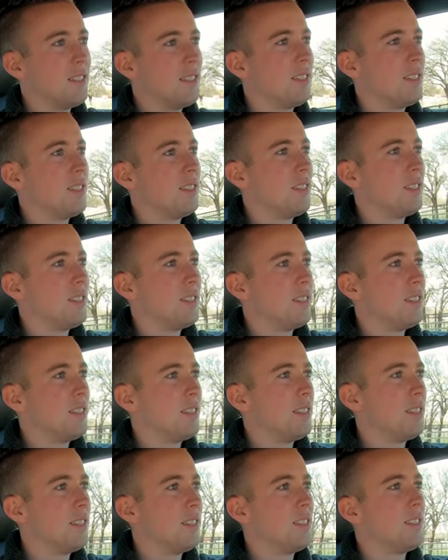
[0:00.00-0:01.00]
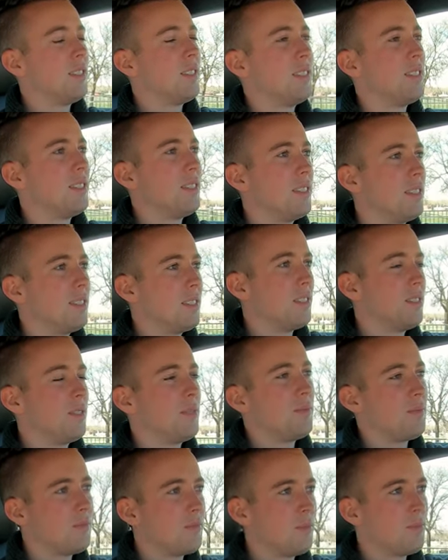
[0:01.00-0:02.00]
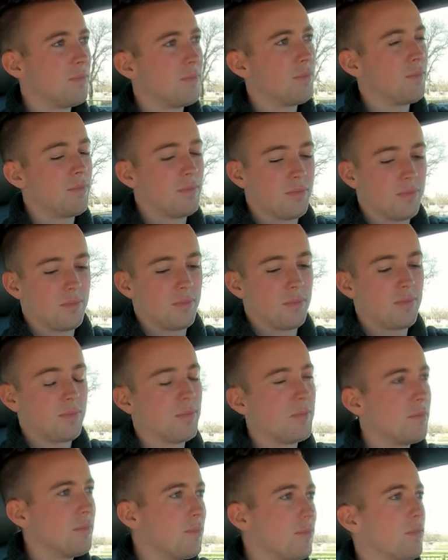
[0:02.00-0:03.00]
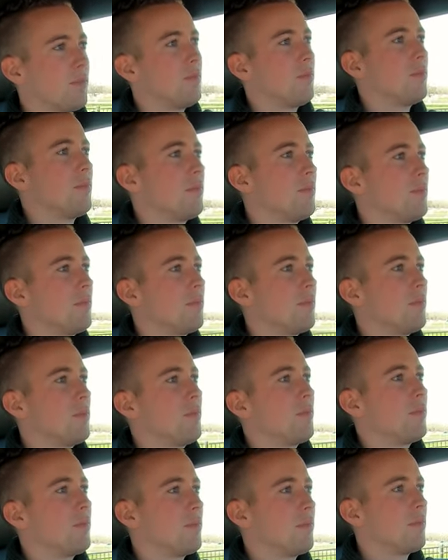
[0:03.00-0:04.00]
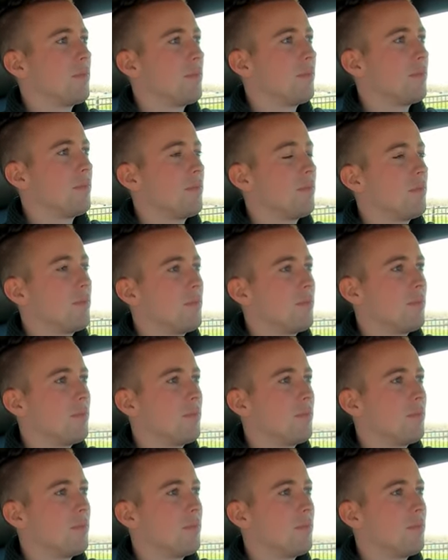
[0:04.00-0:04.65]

No words are spoken by the person on screen.